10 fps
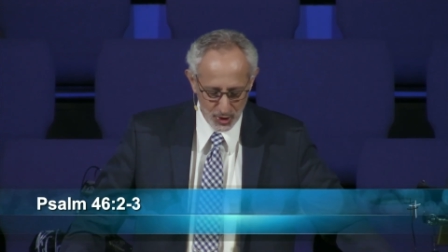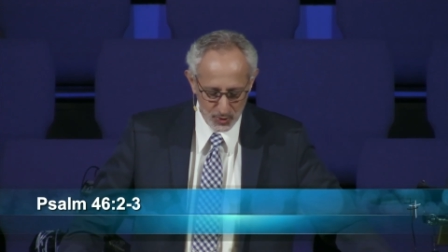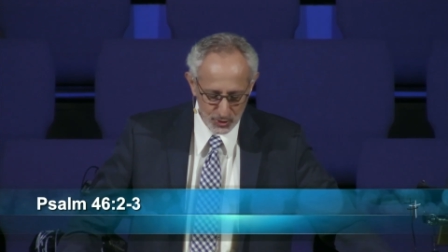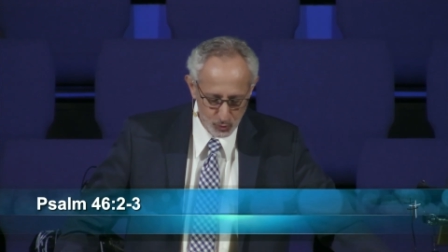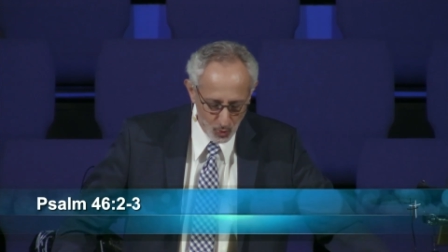
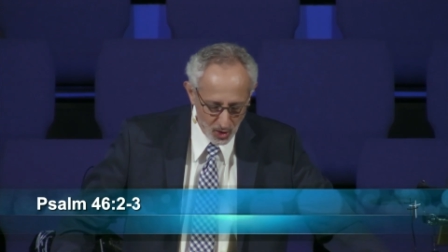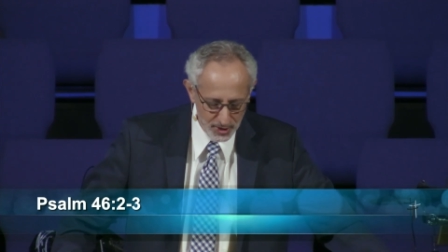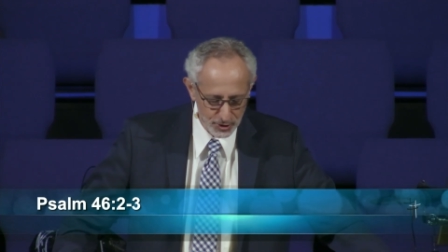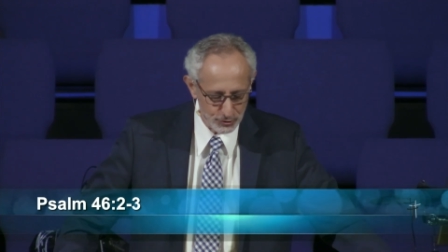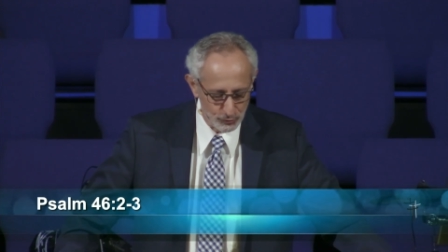Though its
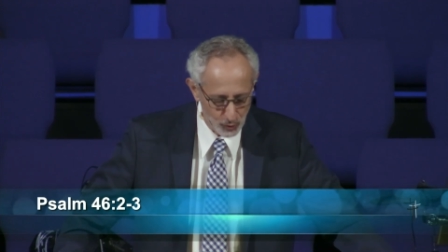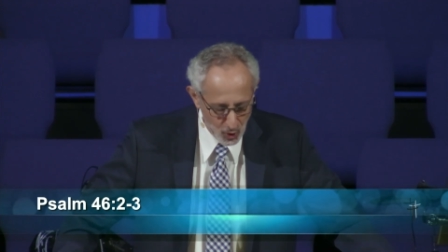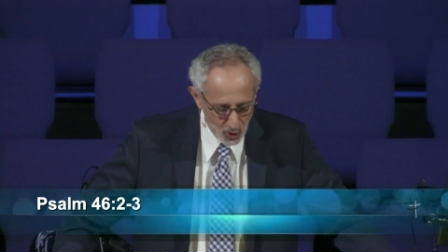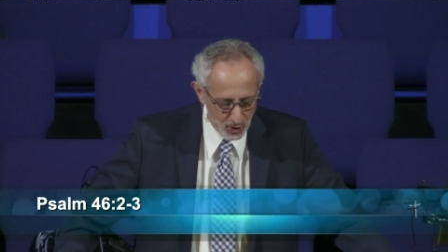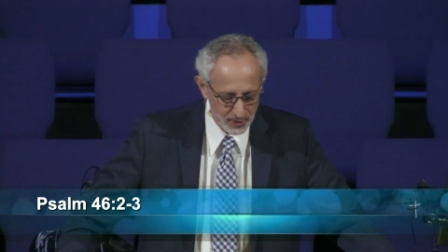waters
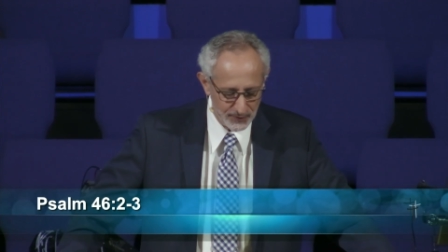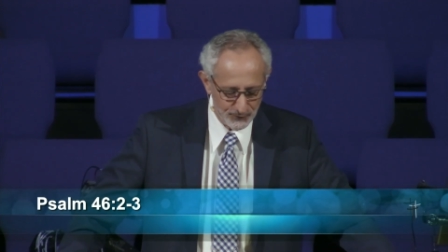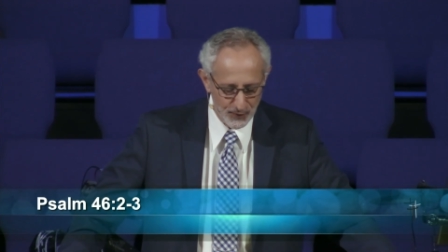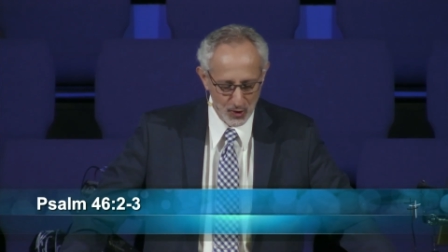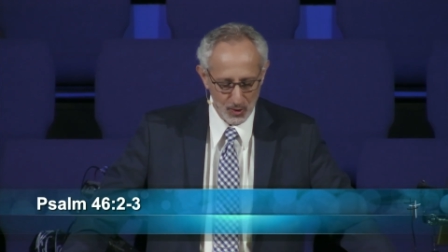roar
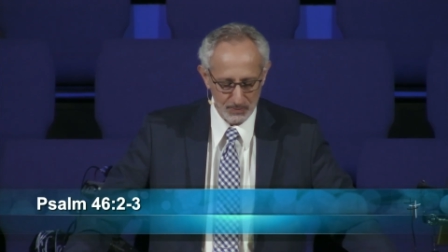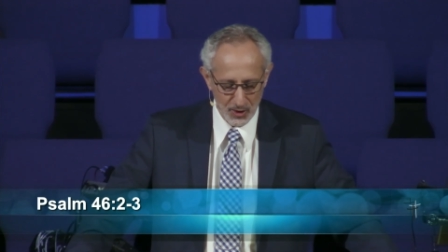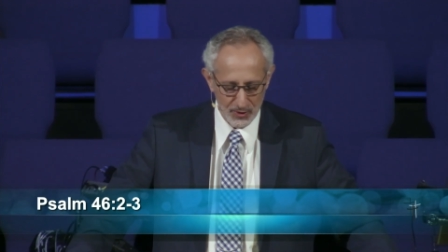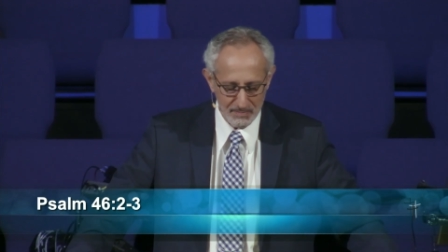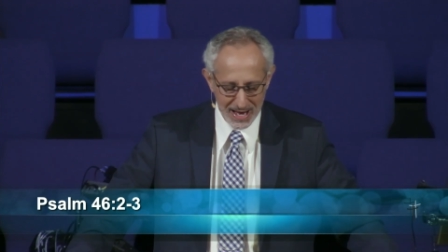and foam,
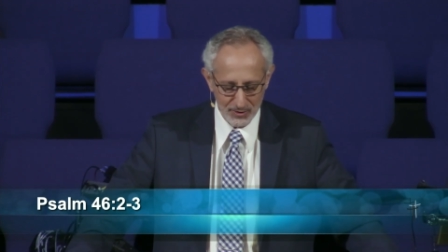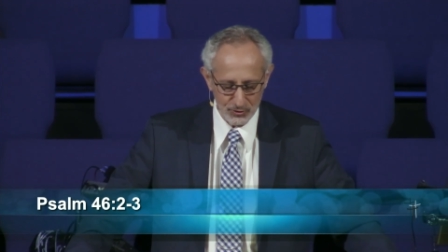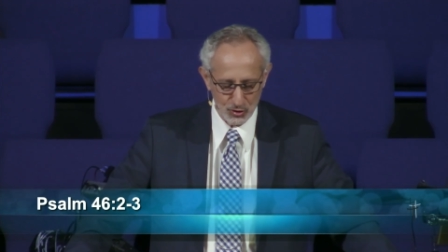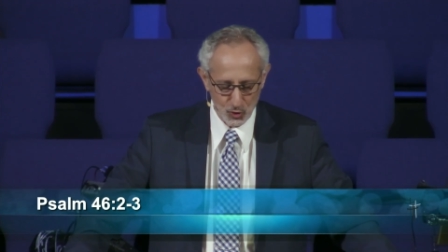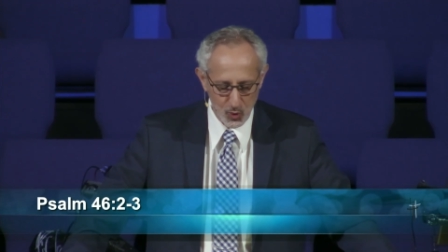though the
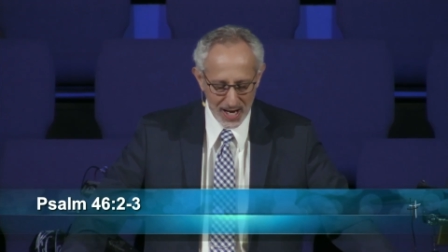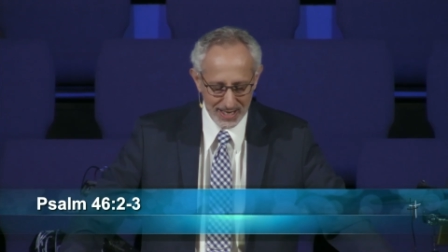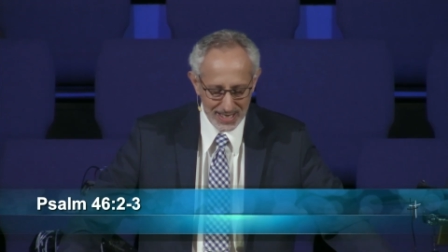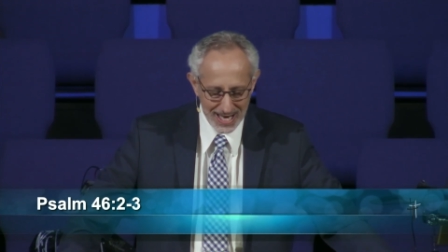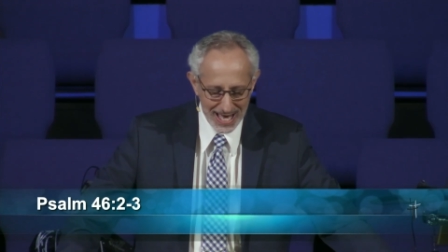mountains
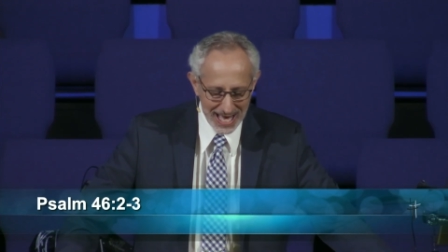quake